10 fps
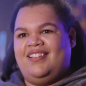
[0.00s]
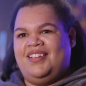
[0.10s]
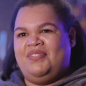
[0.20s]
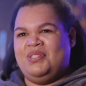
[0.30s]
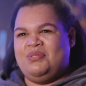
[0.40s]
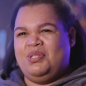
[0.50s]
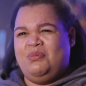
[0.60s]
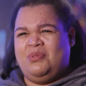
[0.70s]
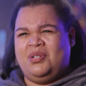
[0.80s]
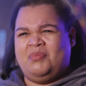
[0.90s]
It feels really
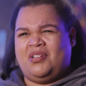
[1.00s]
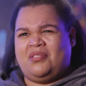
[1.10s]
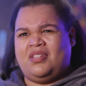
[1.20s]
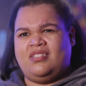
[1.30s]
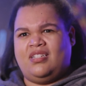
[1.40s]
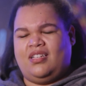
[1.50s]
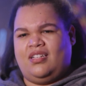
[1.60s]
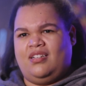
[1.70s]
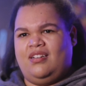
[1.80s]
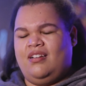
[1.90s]
warm and authentic
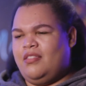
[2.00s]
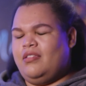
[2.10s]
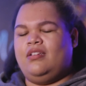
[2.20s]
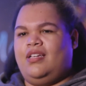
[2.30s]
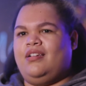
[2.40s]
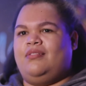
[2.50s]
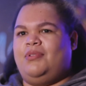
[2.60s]
and nothing like